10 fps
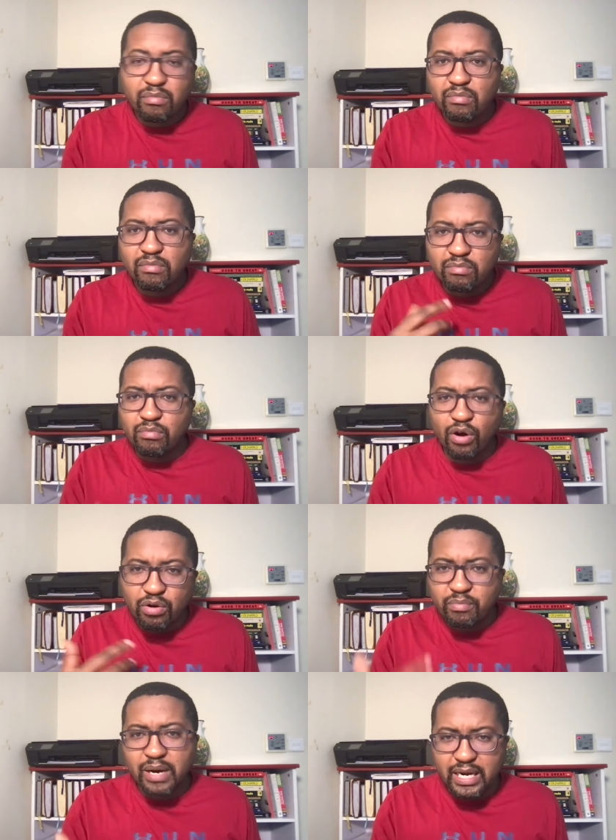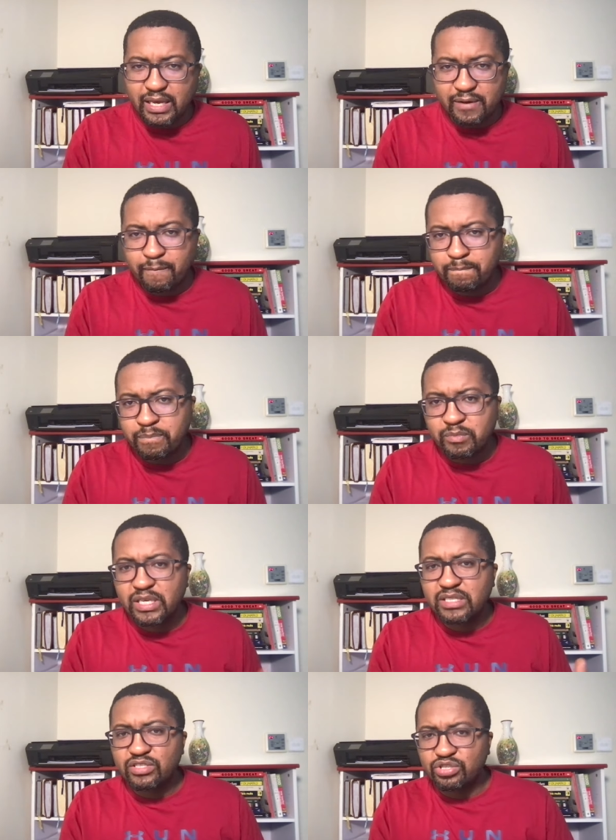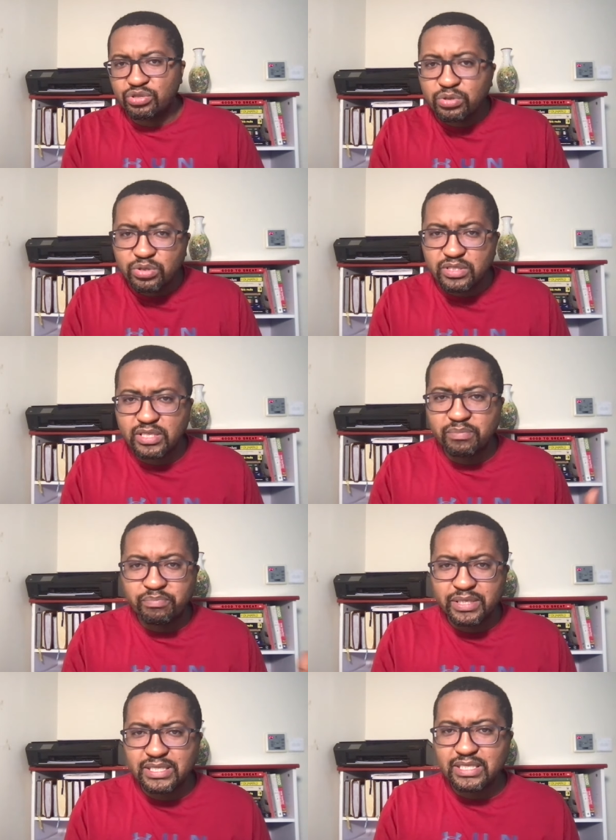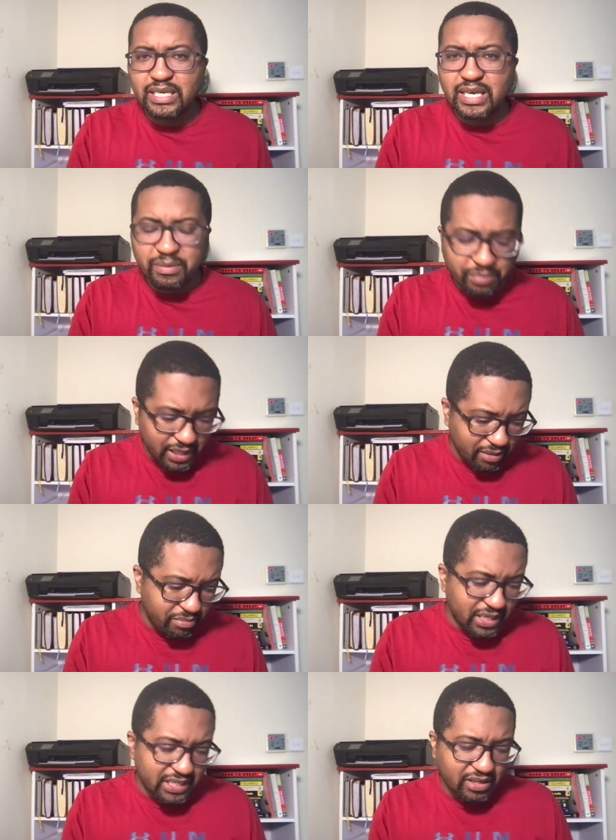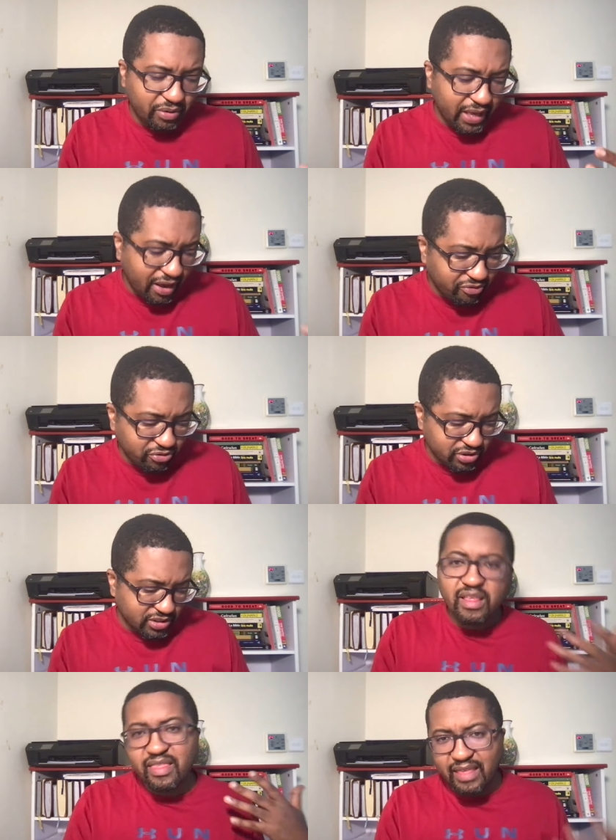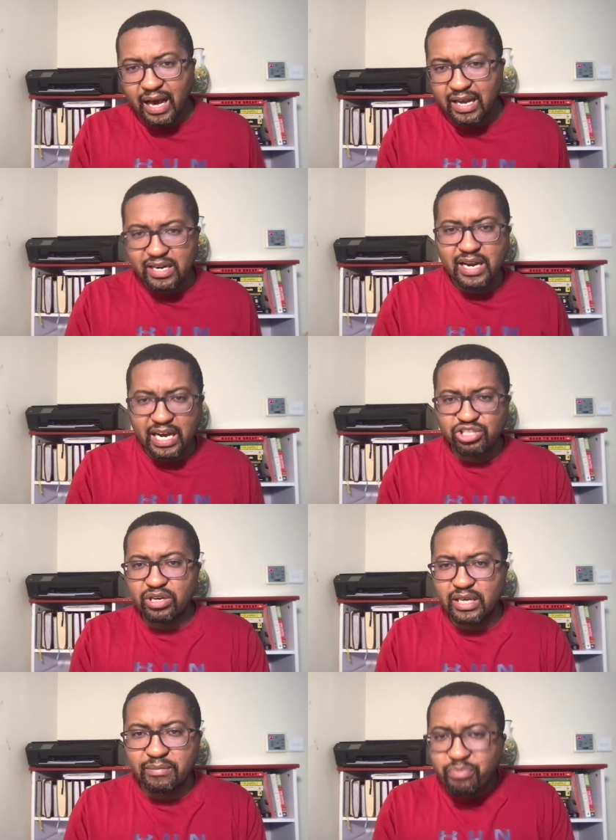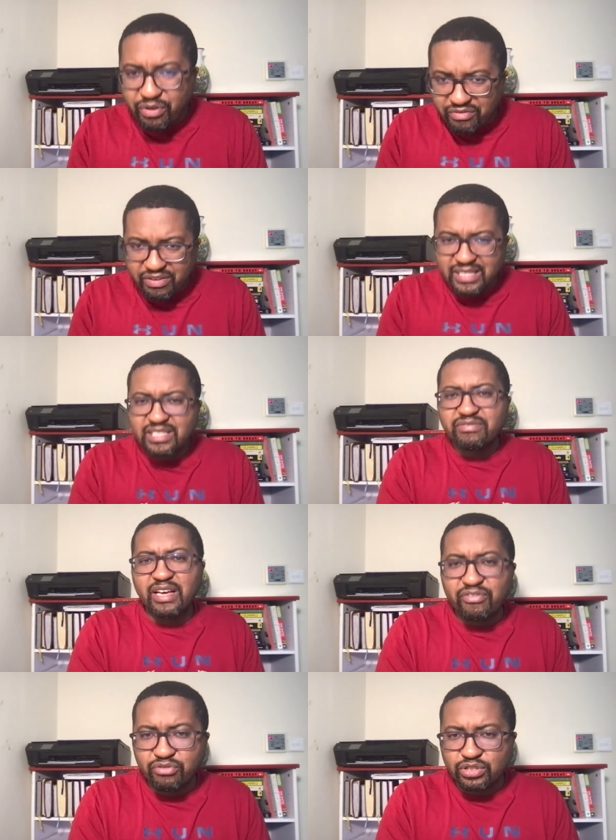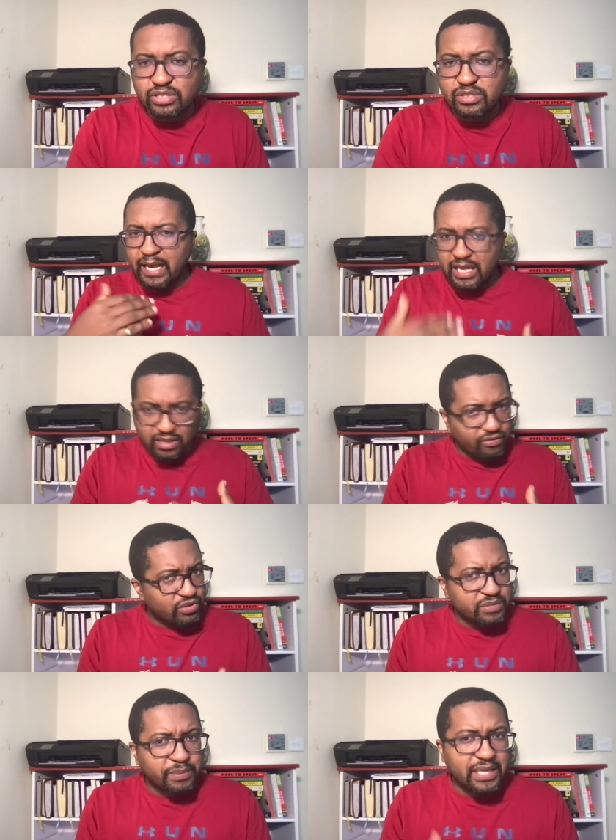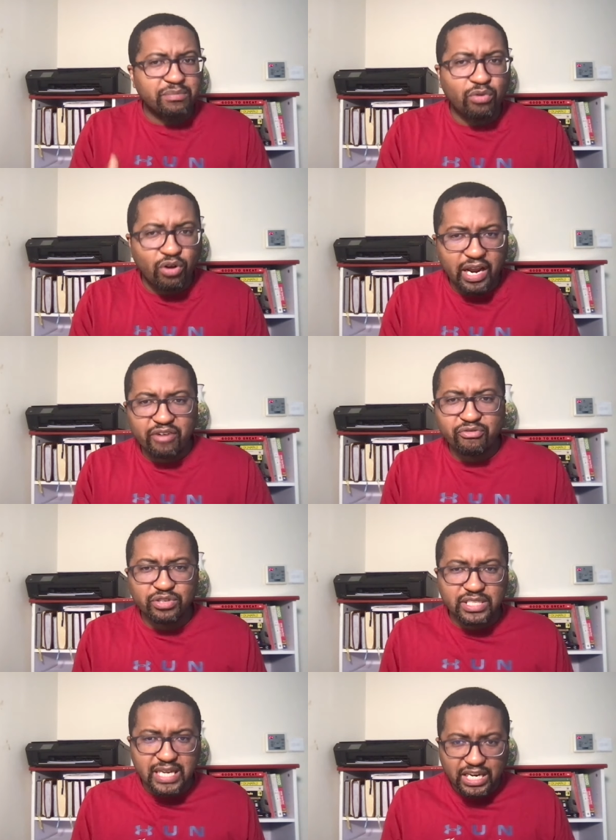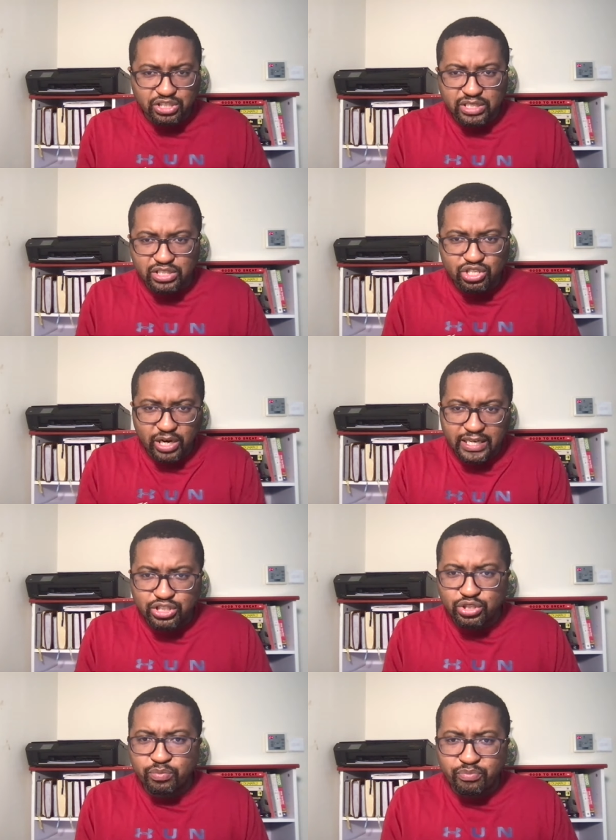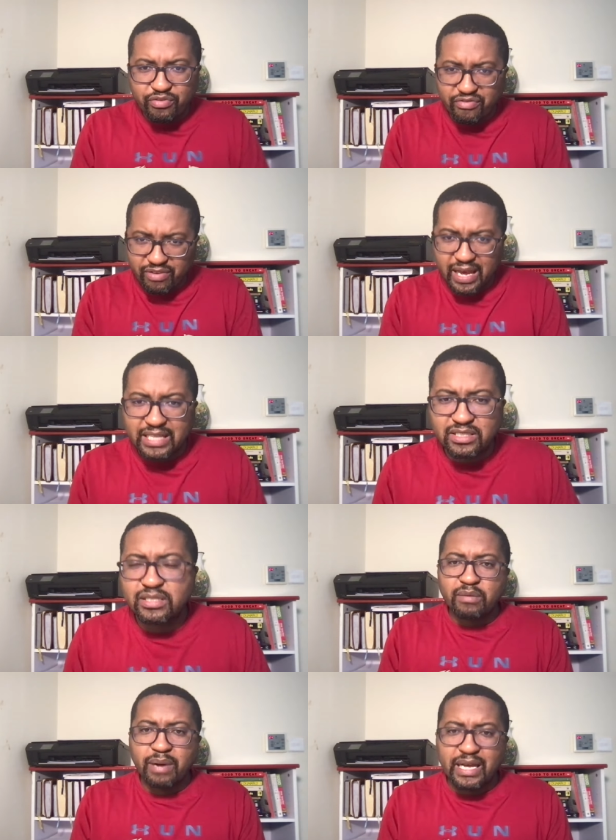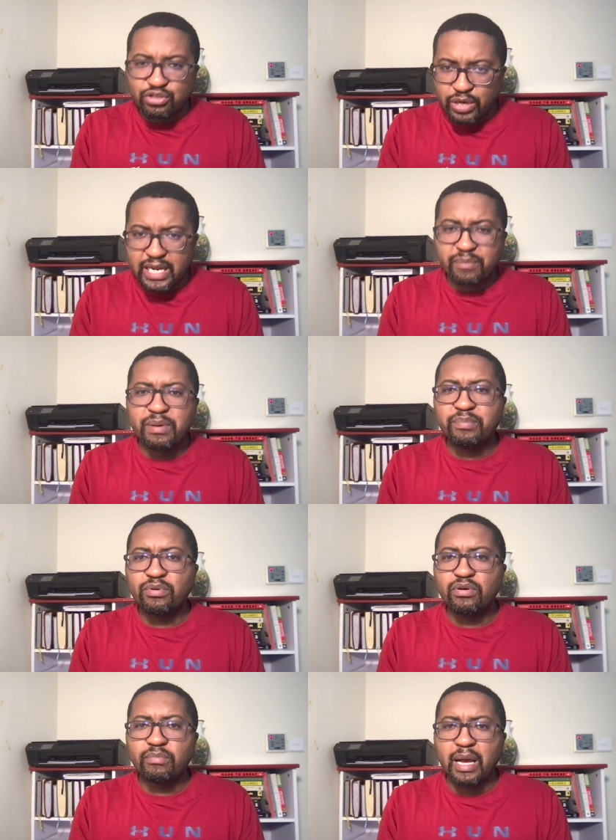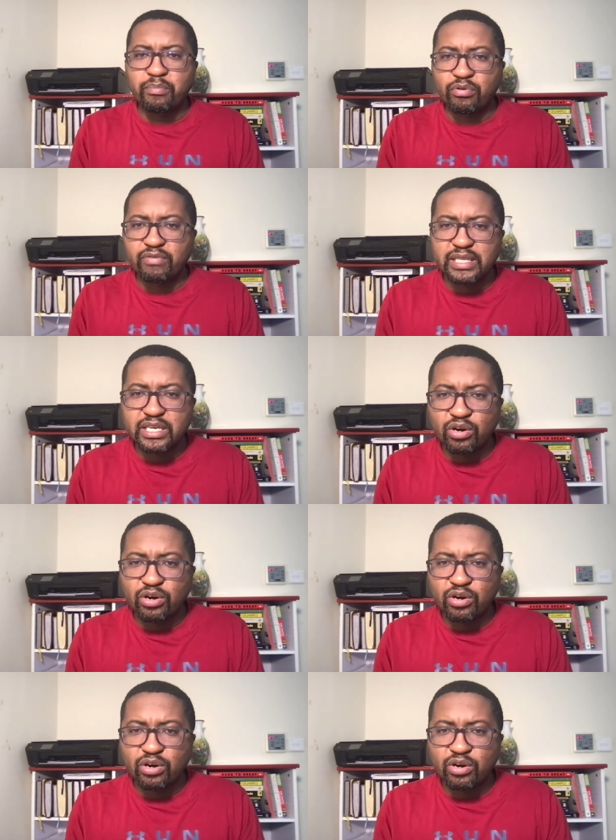more money is used in peacekeeping military efforts than in actually preventive efforts. And if you spend more effort in actually trying to prevent by training people, by providing